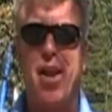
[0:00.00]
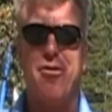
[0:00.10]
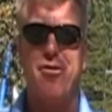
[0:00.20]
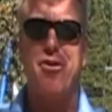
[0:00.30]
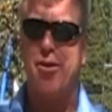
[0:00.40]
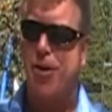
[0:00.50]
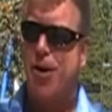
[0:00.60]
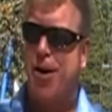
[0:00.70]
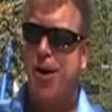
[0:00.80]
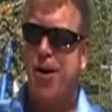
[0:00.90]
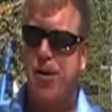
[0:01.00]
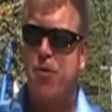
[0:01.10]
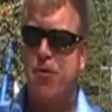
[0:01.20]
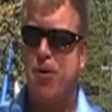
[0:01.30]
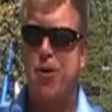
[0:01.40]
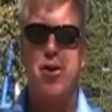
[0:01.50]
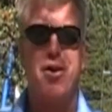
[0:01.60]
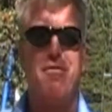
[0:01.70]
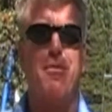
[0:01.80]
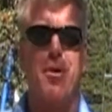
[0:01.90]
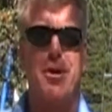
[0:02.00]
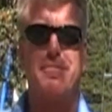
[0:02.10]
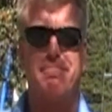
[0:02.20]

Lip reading: answer that we've been looking for.